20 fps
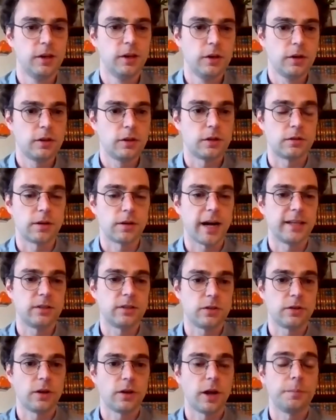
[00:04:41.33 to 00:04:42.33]
The rights
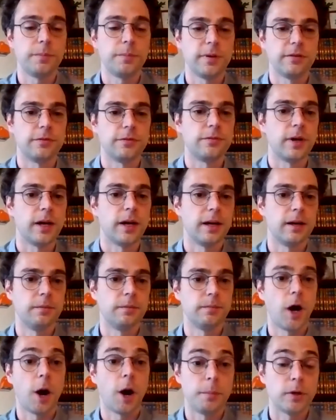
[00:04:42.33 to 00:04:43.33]
to not be
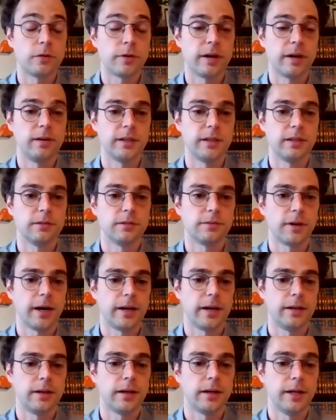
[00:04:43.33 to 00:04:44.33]
arbitrarily
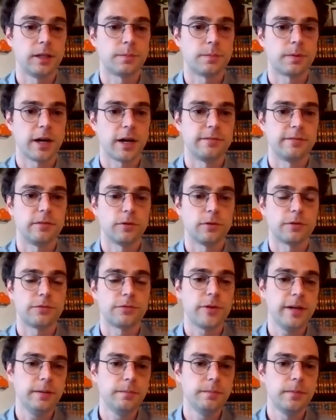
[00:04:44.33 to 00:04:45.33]
deprived of your
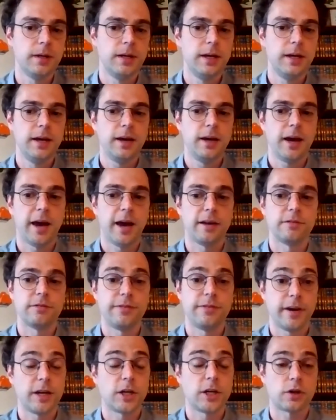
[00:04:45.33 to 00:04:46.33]
freedom, and
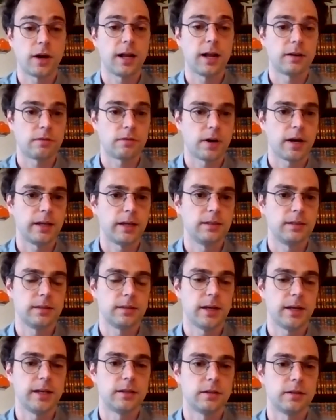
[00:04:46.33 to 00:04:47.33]
fair trial
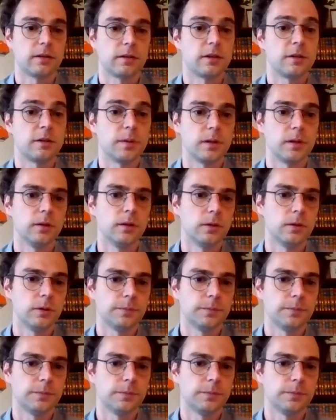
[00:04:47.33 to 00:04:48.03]
rights under the criminal law.